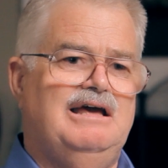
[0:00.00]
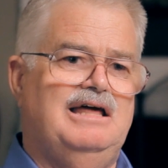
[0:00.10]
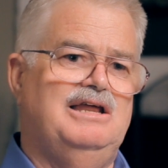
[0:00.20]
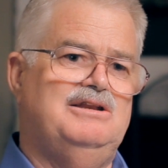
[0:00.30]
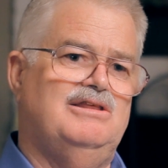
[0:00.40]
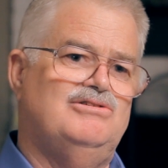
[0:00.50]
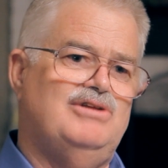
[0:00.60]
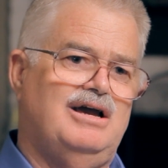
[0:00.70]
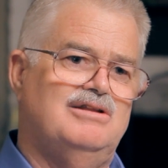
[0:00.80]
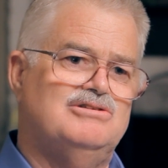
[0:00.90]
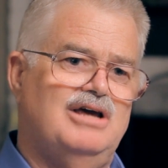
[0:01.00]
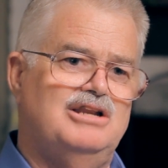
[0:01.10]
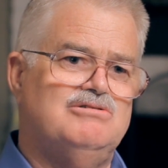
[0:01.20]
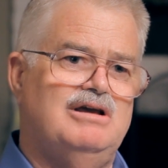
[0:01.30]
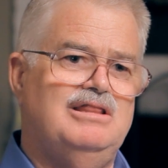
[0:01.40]
And into the 2nd
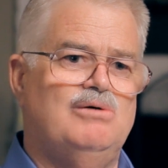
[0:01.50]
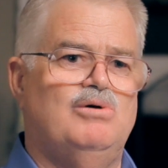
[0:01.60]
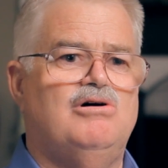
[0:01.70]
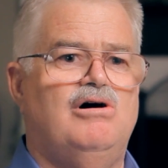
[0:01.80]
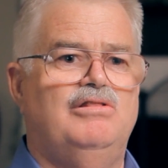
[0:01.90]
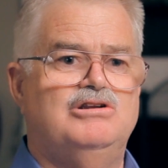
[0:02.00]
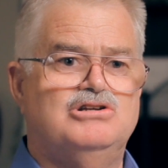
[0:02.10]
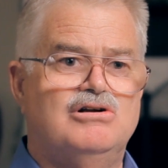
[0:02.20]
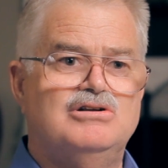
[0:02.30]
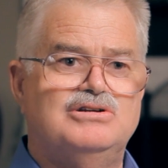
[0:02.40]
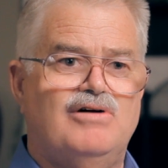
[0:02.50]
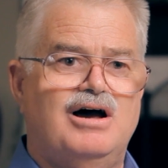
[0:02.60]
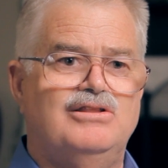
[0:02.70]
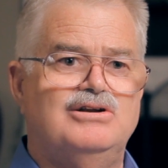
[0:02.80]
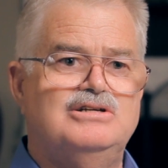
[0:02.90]
century, they were called the church
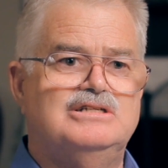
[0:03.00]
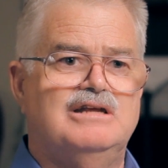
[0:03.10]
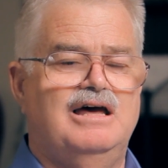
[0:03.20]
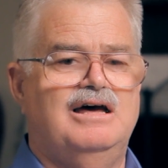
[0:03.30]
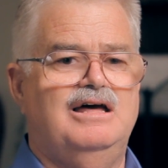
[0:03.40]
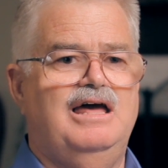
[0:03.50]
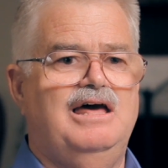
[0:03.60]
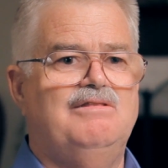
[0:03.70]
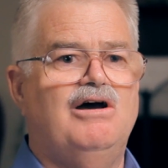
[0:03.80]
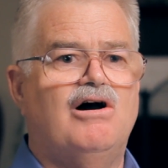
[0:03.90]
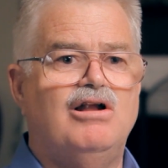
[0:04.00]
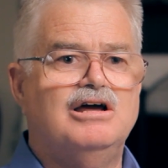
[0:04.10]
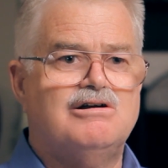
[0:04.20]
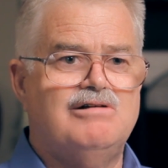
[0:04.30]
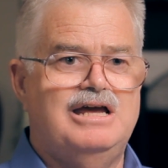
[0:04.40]
fathers, and they all
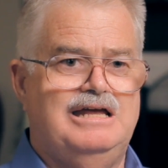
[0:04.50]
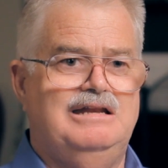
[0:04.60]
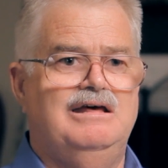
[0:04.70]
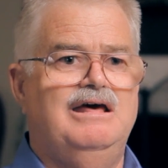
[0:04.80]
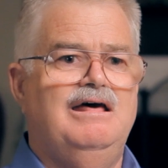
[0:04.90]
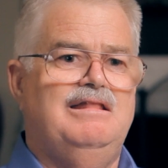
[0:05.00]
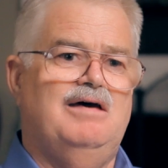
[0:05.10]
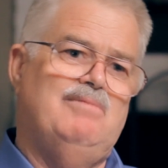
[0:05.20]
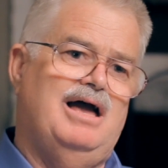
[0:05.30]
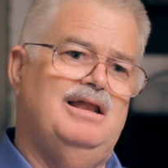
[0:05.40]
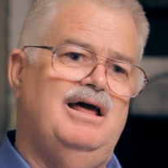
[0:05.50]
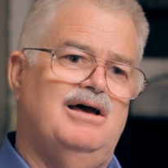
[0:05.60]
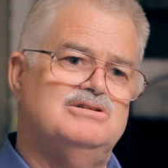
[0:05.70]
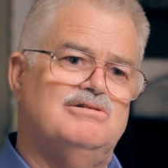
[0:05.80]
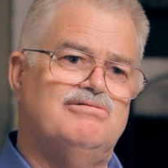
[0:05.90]
agreed that man
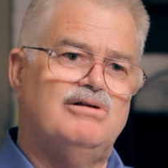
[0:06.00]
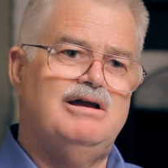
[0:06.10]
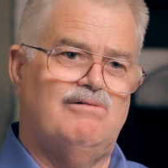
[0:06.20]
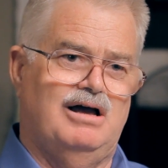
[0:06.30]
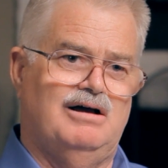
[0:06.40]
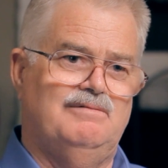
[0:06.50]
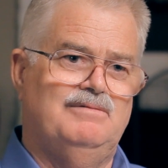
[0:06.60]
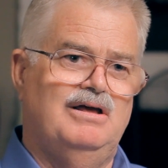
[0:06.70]
has a free will.